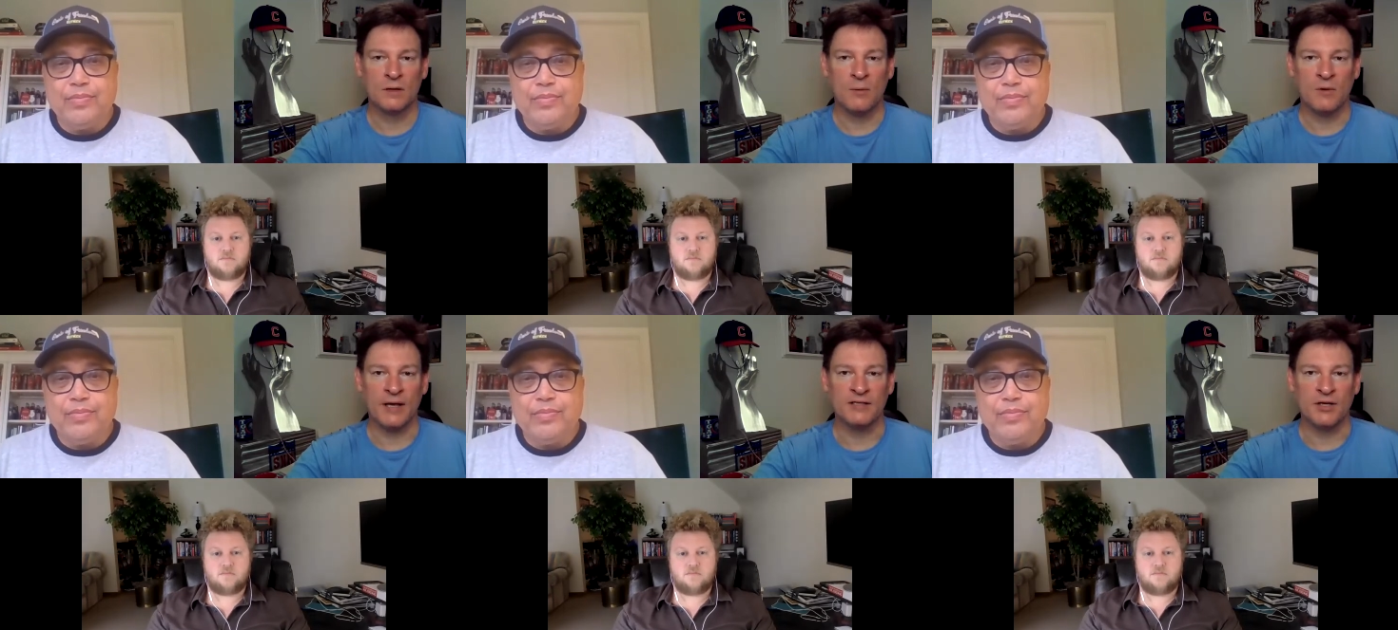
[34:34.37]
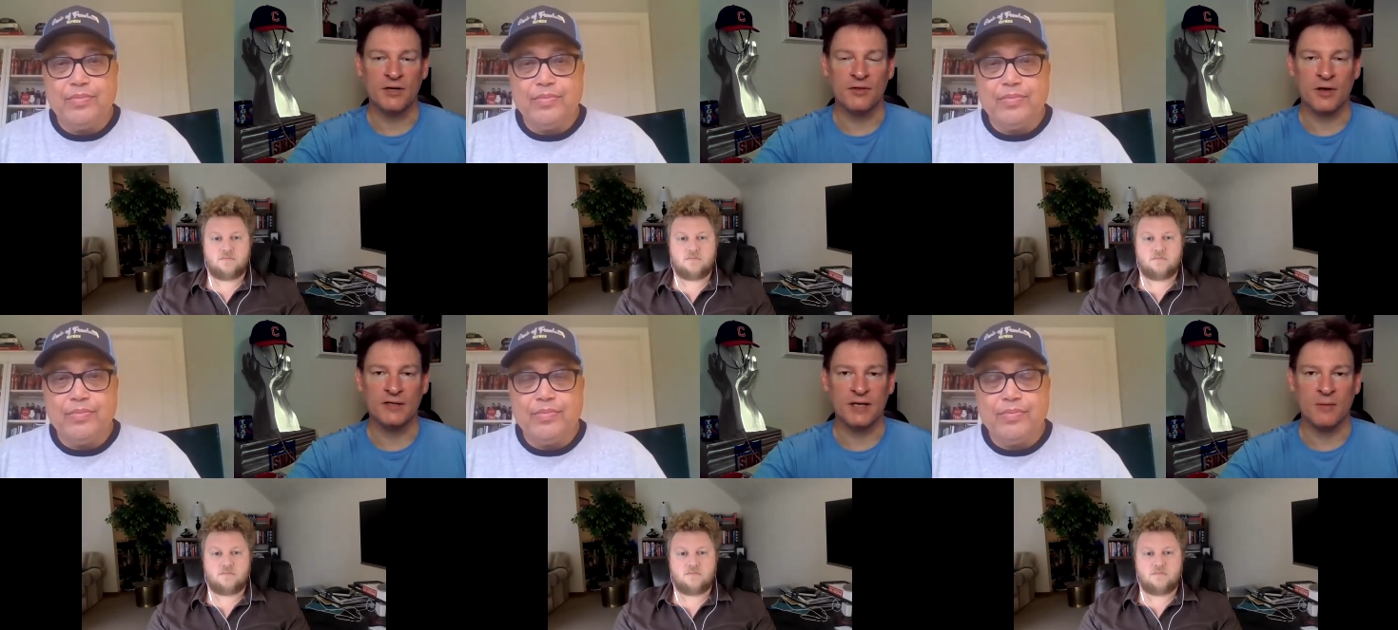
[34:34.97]
Speaker 1: I want to ask you your
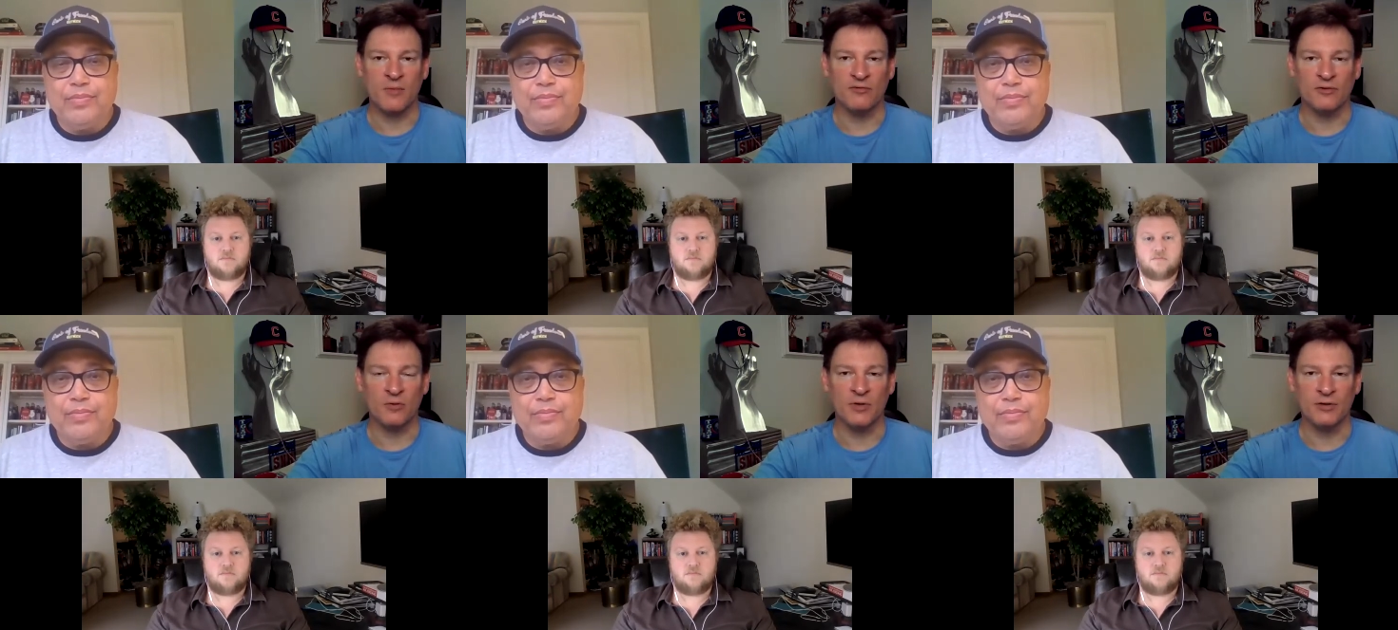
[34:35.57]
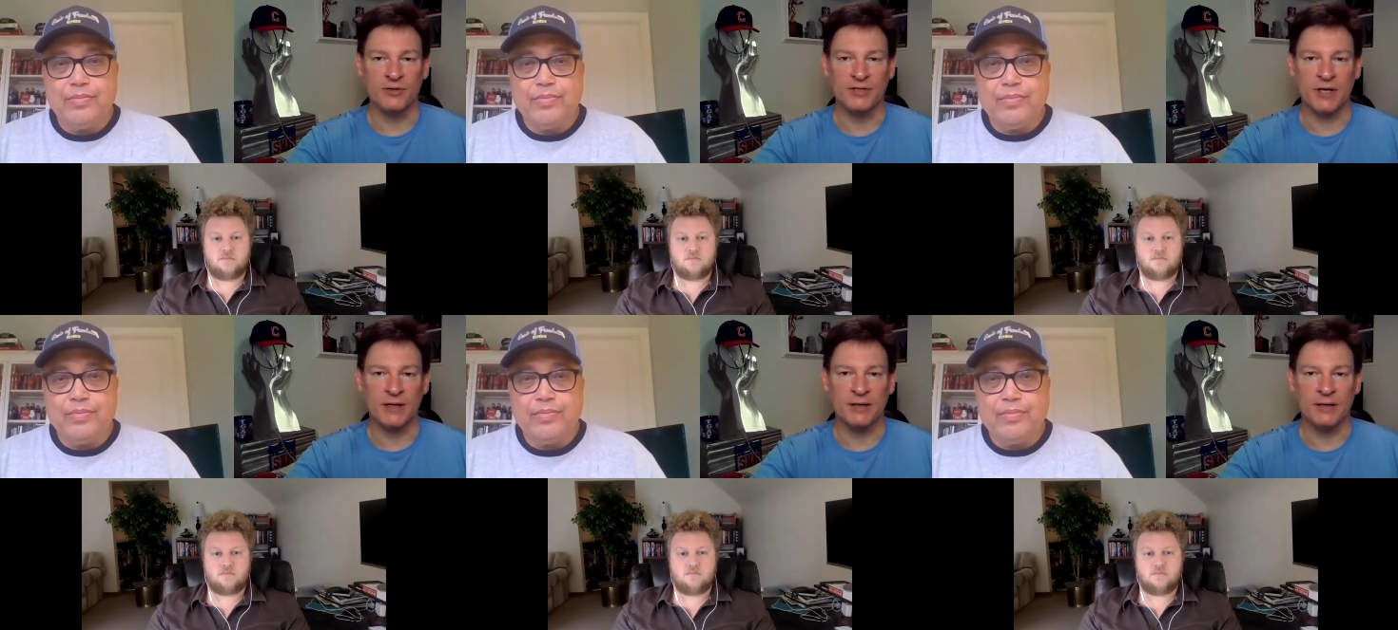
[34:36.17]
thoughts on the Buffalo Bills
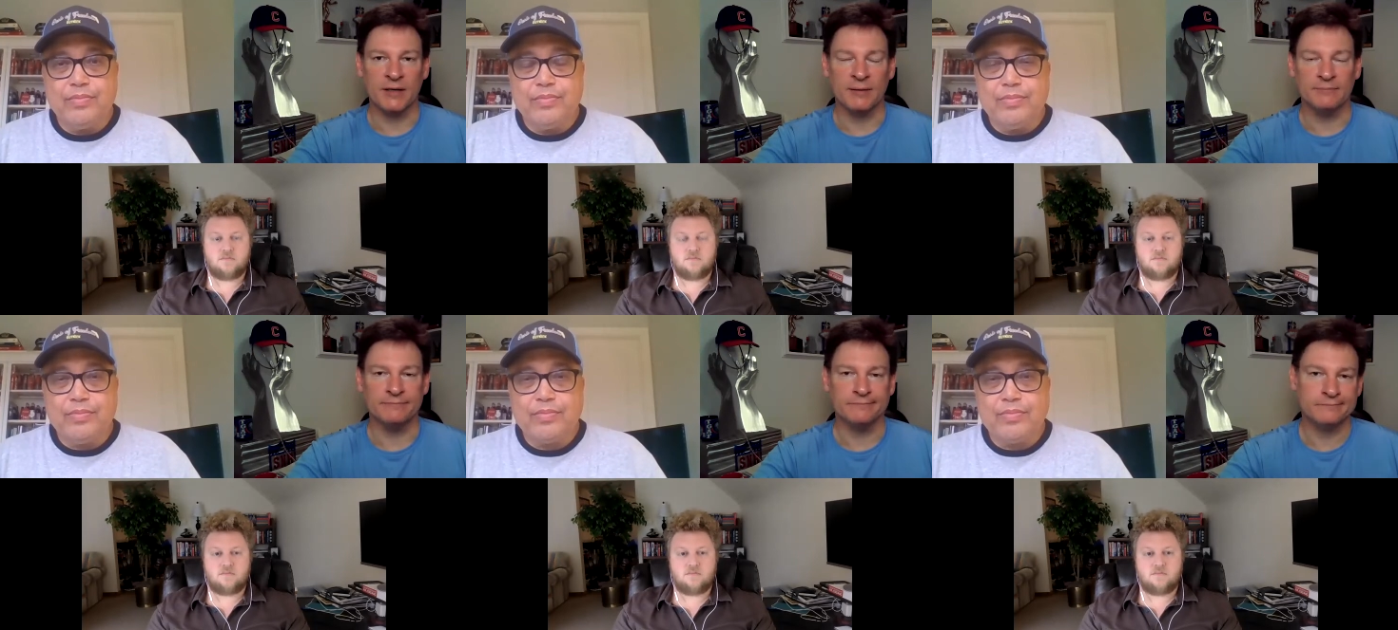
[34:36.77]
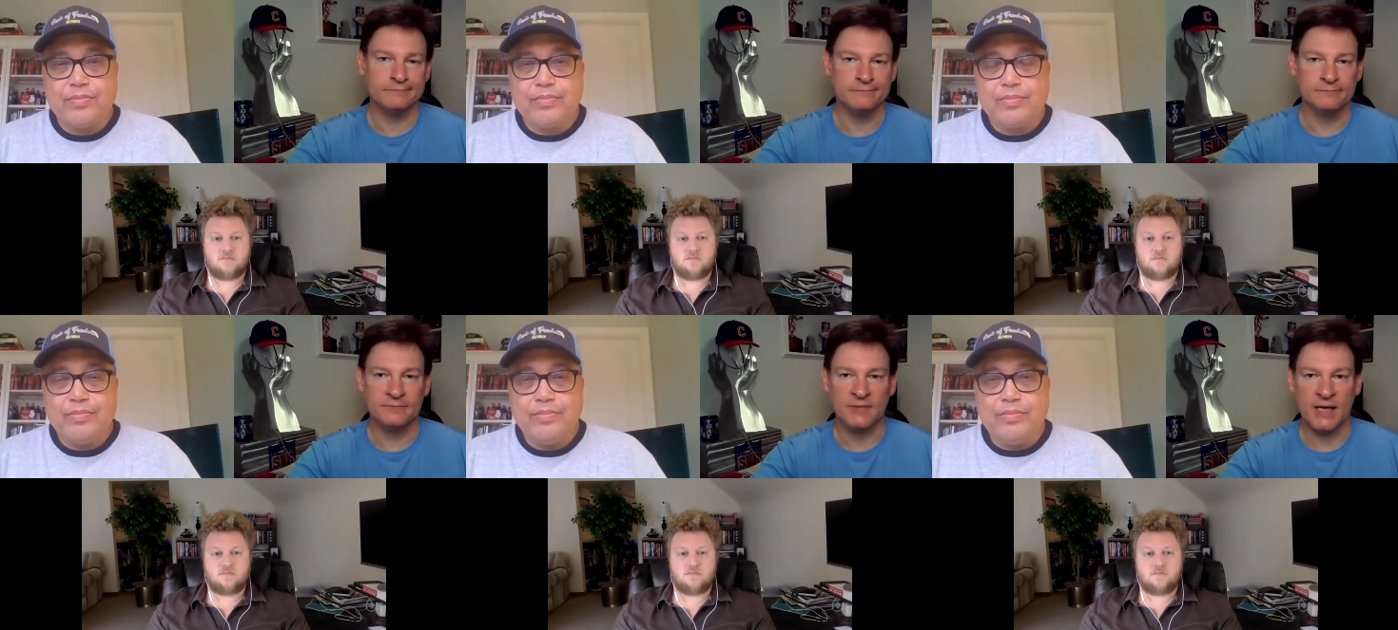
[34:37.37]
then. Um,
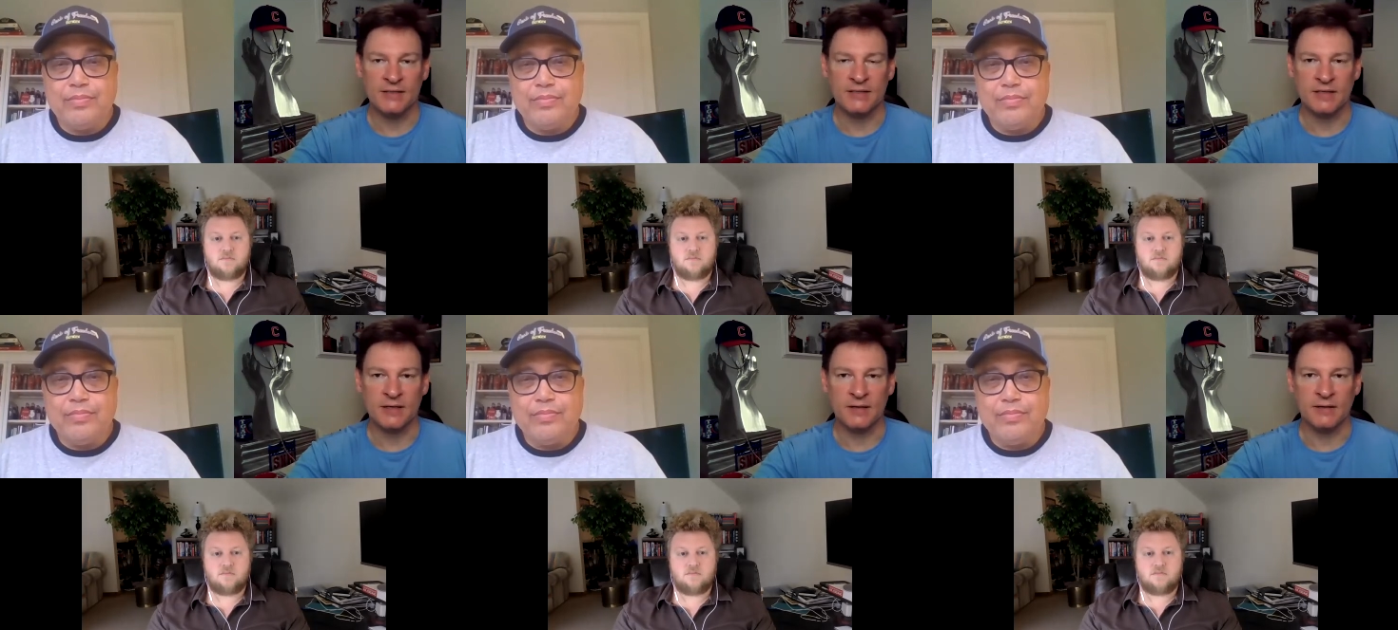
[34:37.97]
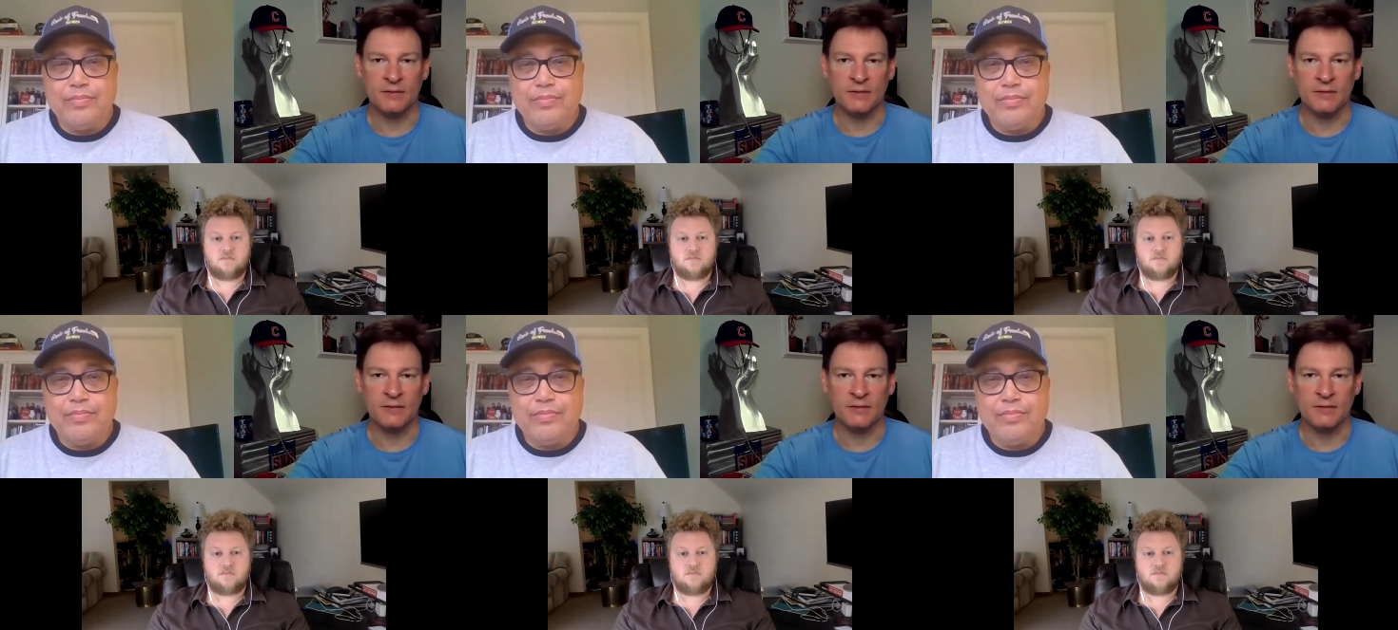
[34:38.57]
as uh,